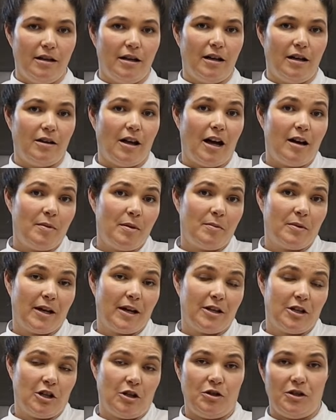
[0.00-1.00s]
A lot of people
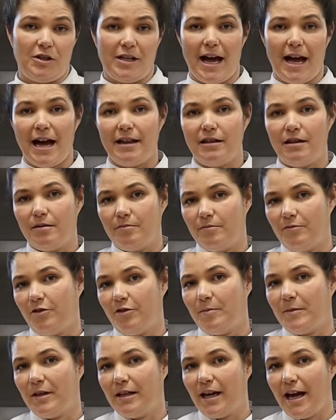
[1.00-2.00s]
I know just add them
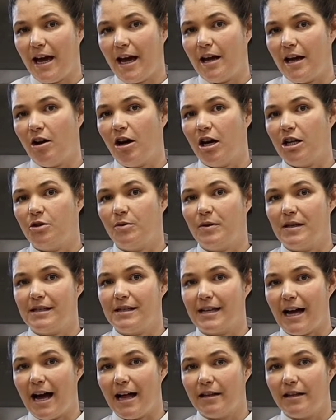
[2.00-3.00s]
from the can onto a
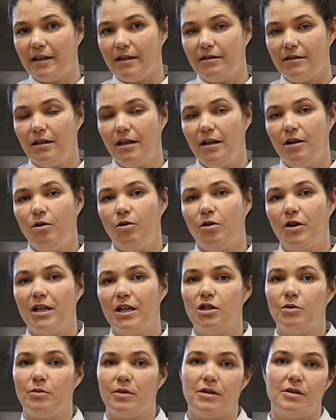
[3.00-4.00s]
salad or
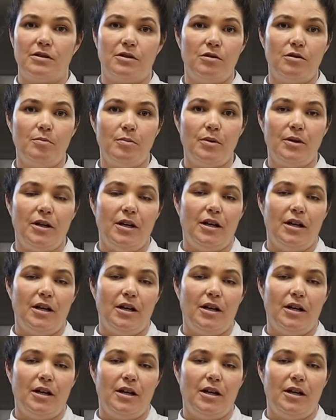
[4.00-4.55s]
into a soup,